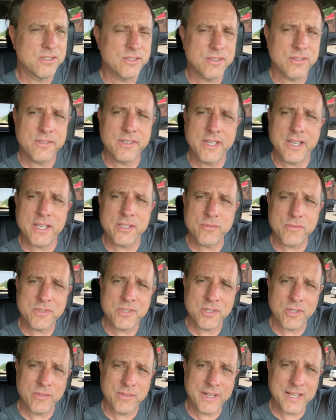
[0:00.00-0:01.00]
show you guys
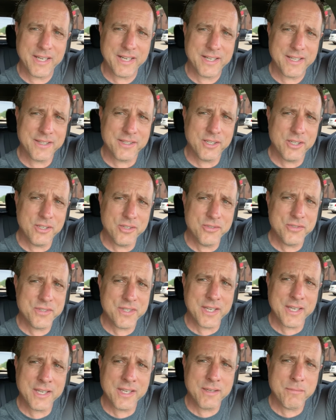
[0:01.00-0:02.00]
what's going on on those
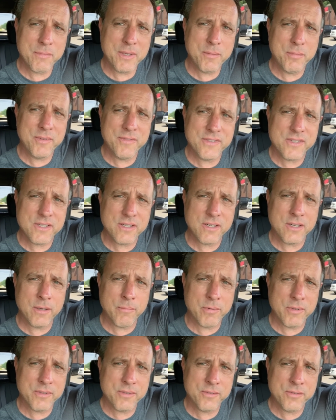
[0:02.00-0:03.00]
and maybe visit a
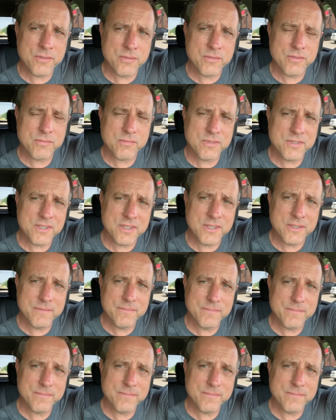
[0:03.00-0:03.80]
couple of the crews. We'll see.